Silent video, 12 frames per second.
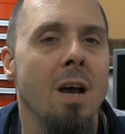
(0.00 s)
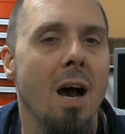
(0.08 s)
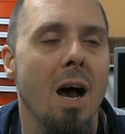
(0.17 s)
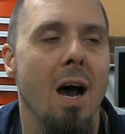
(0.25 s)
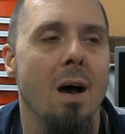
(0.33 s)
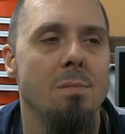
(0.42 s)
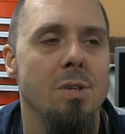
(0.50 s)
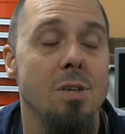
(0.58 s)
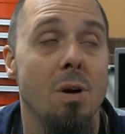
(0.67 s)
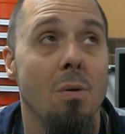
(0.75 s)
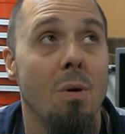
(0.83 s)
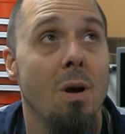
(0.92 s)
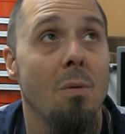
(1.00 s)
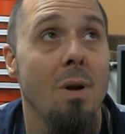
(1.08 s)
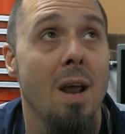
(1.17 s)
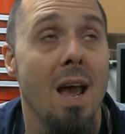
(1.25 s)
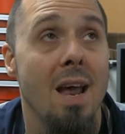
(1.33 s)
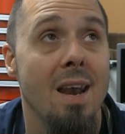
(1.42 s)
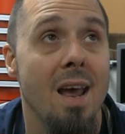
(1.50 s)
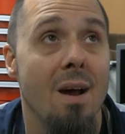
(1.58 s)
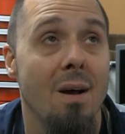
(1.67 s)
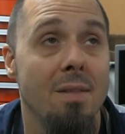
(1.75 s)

Um, so what are we at now?